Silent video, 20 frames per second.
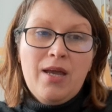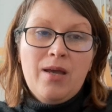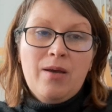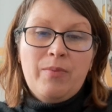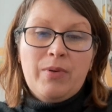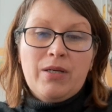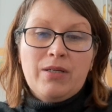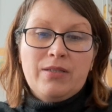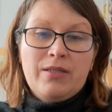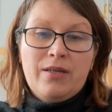
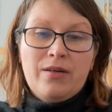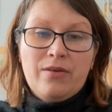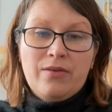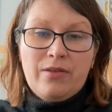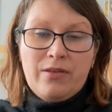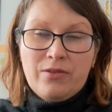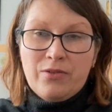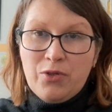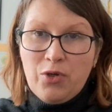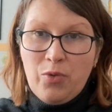because there's
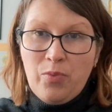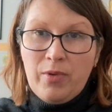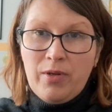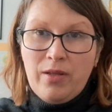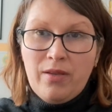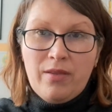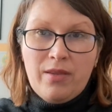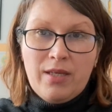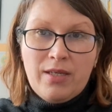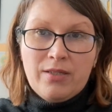so many
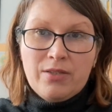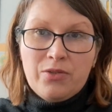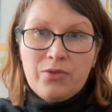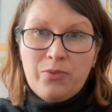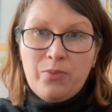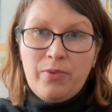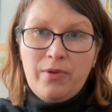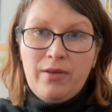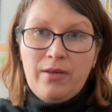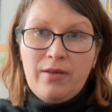things to
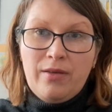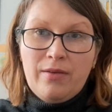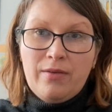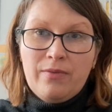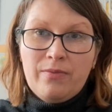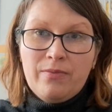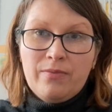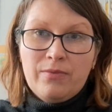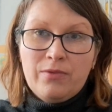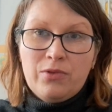
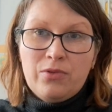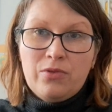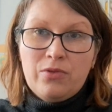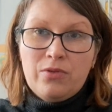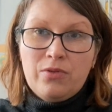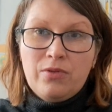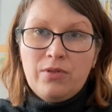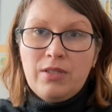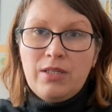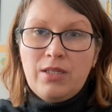
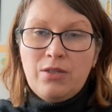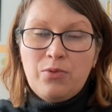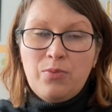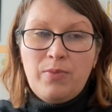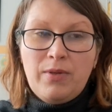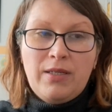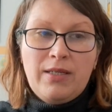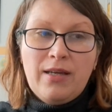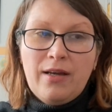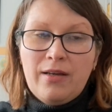need to
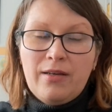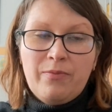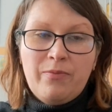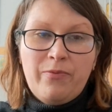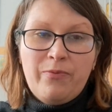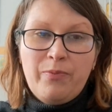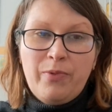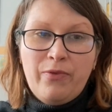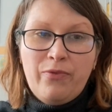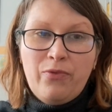be done
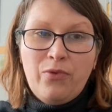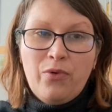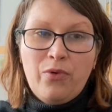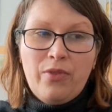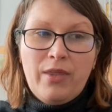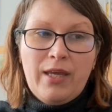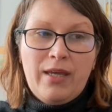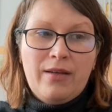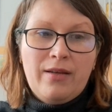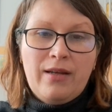before
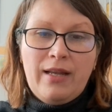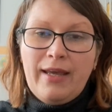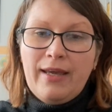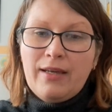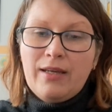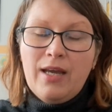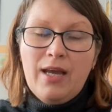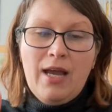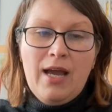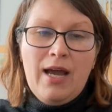then. Like,
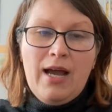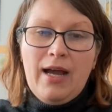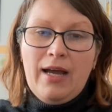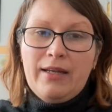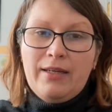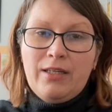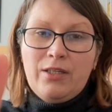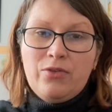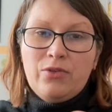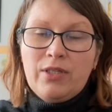I
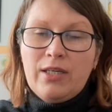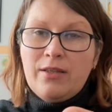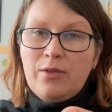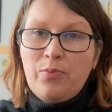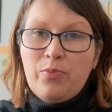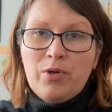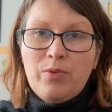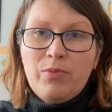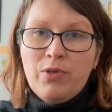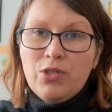need to get the
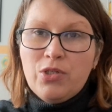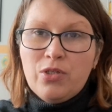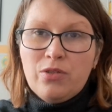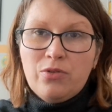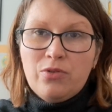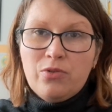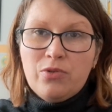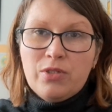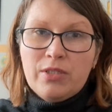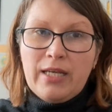permission
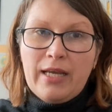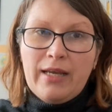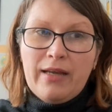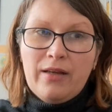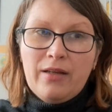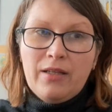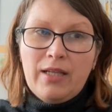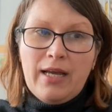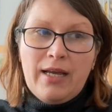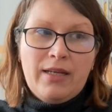to
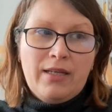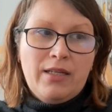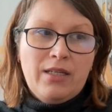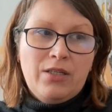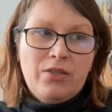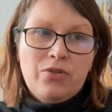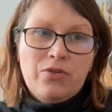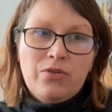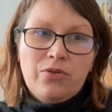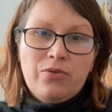sell, I
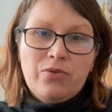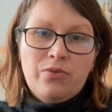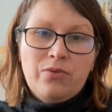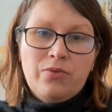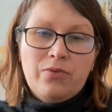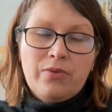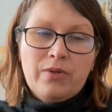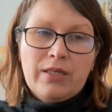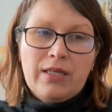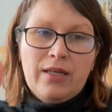need
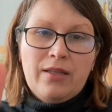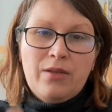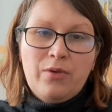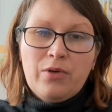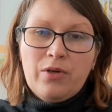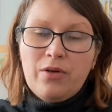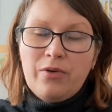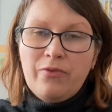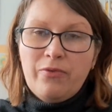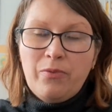to get the
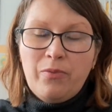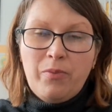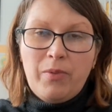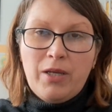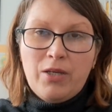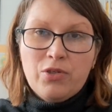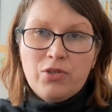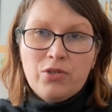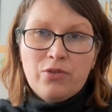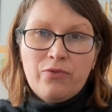
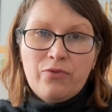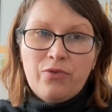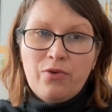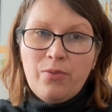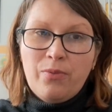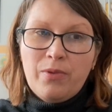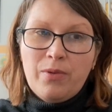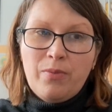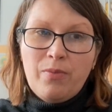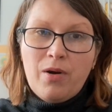confirmation
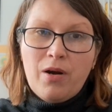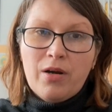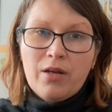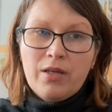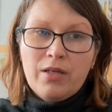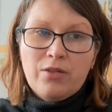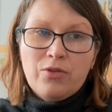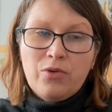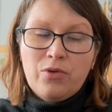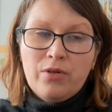from the
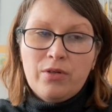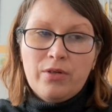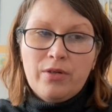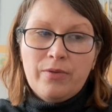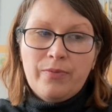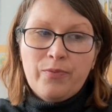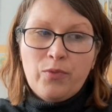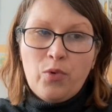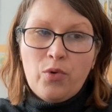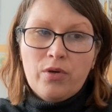market
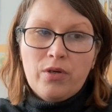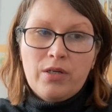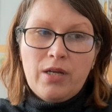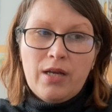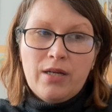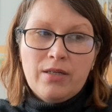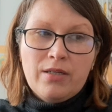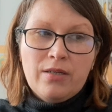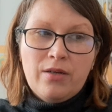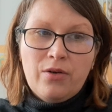
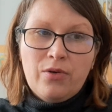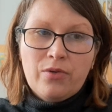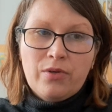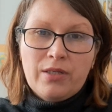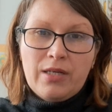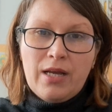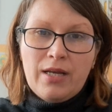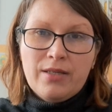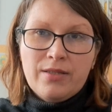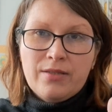
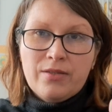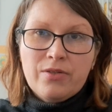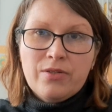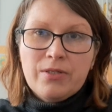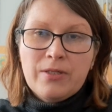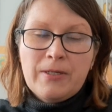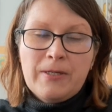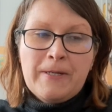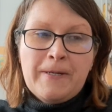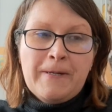organizers.
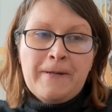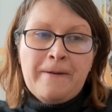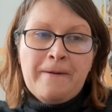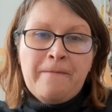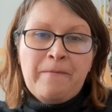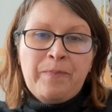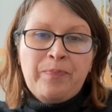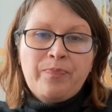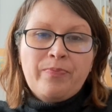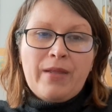
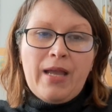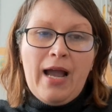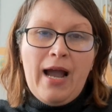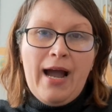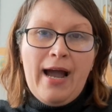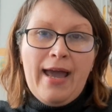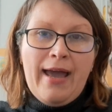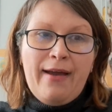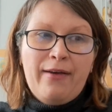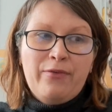
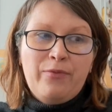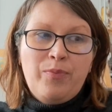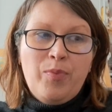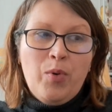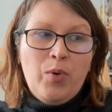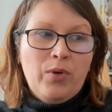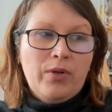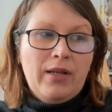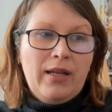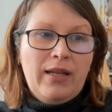I have
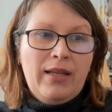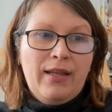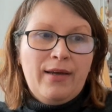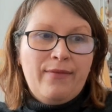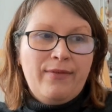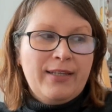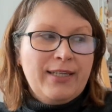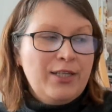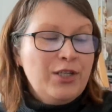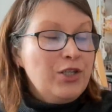bought a
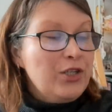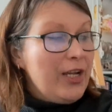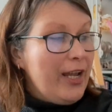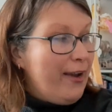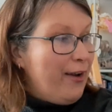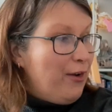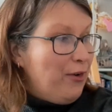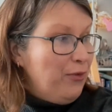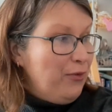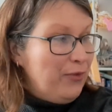lovely
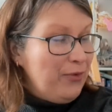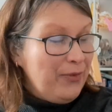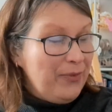shelf